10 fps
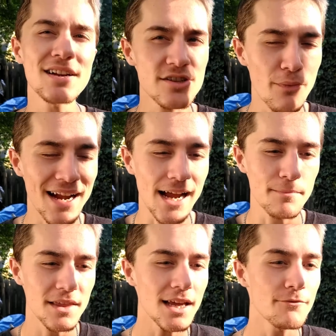What is the rating
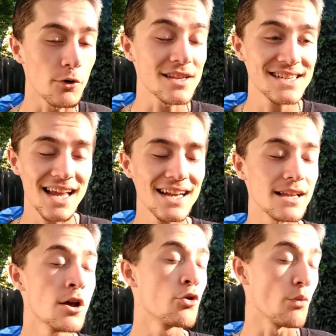I'm thinking for this
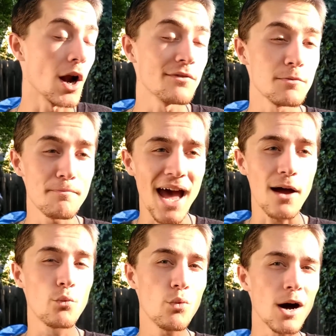candy right off the
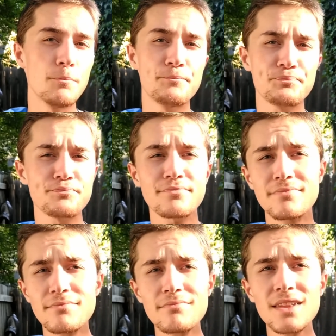bat? Well,
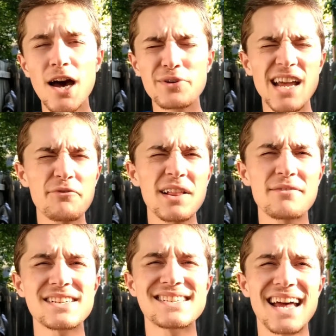I would definitely
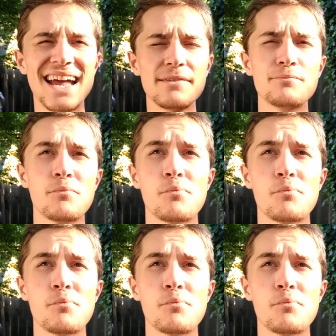have to say,